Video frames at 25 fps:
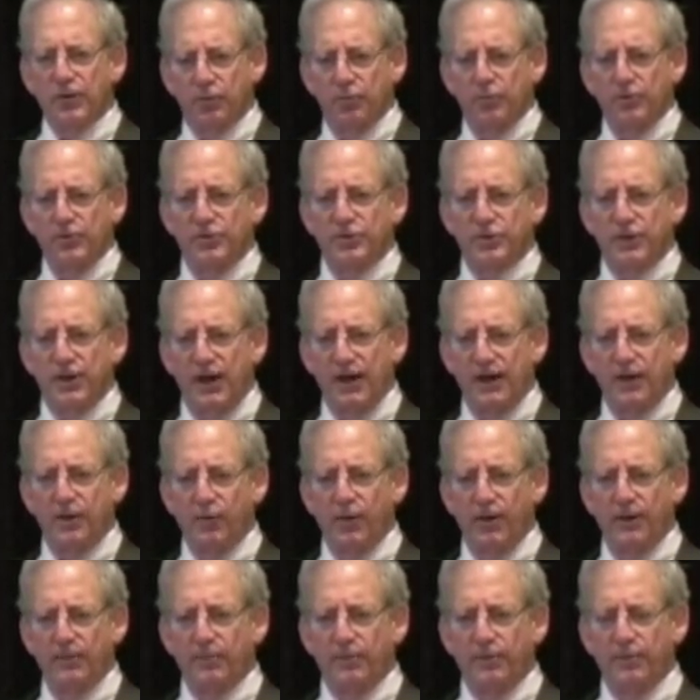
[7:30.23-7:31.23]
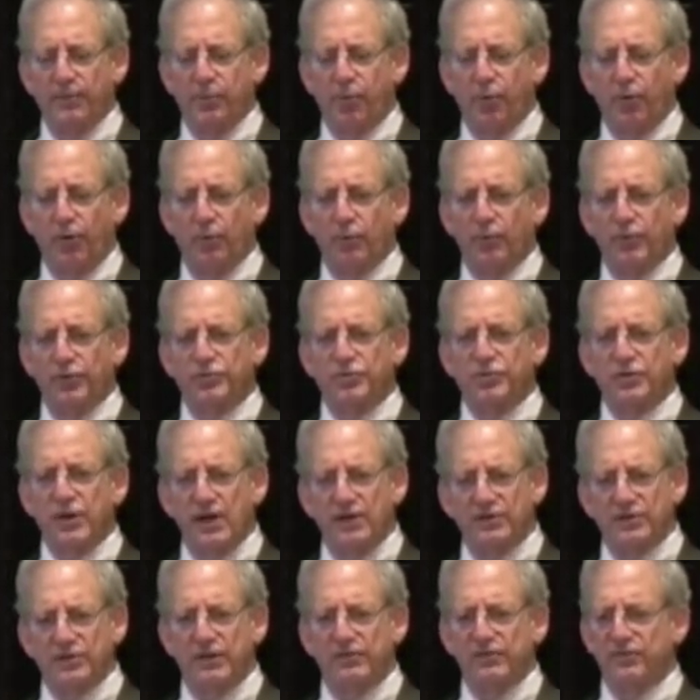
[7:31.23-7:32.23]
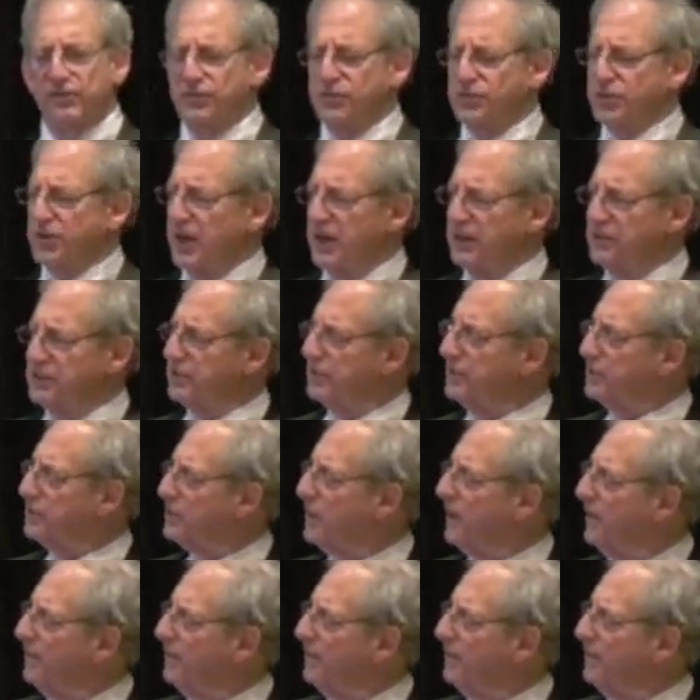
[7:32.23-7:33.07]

recent IOM report, which does emphasize this.